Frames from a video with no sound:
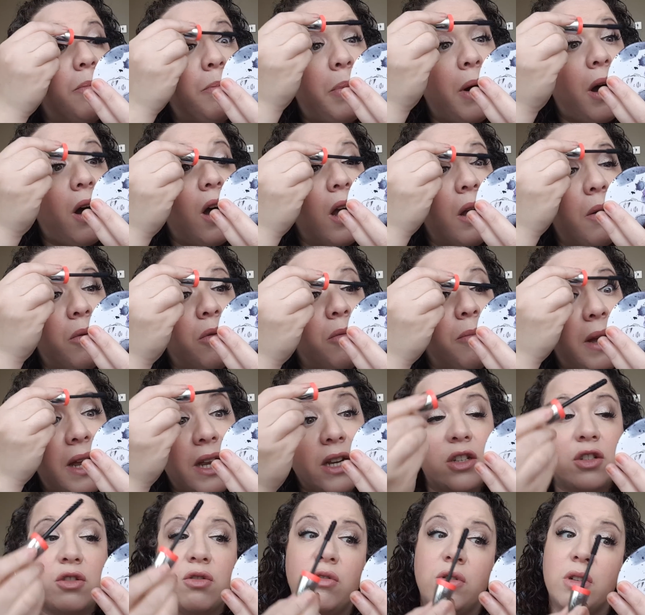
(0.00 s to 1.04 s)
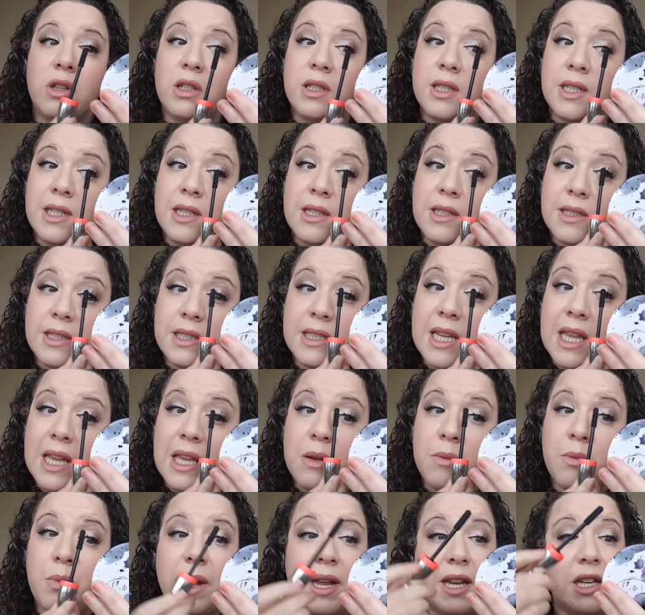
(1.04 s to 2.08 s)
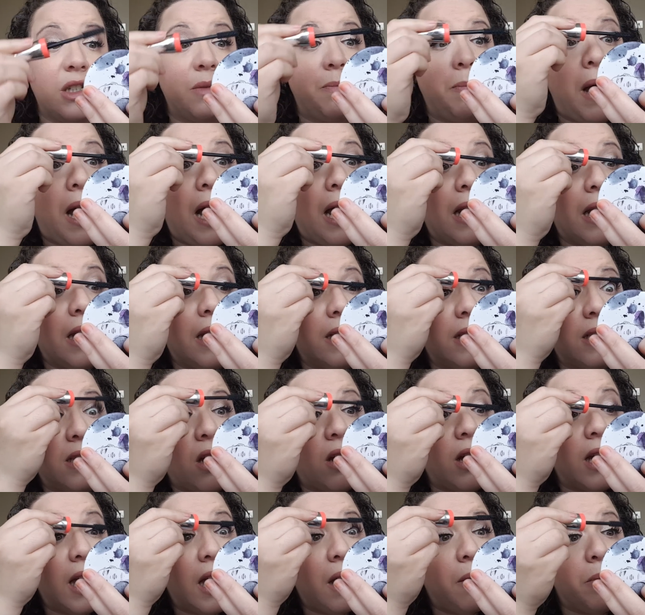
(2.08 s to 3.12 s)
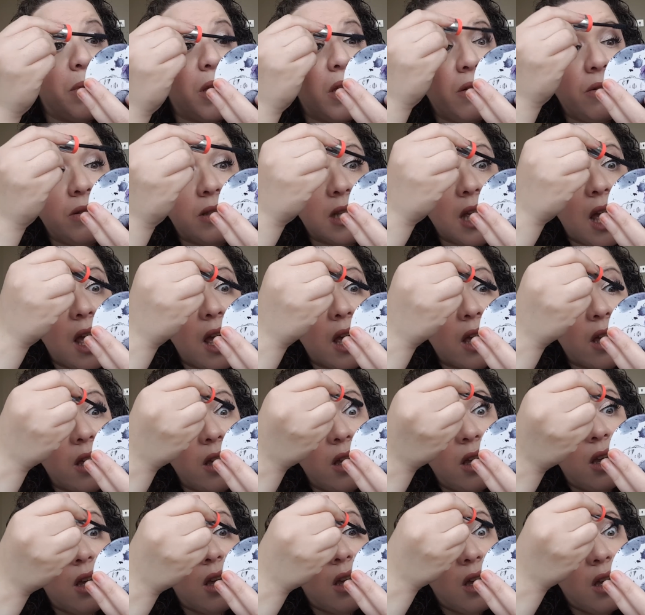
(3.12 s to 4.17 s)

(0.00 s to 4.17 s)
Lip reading: but I will make sure you see which palettes I am using.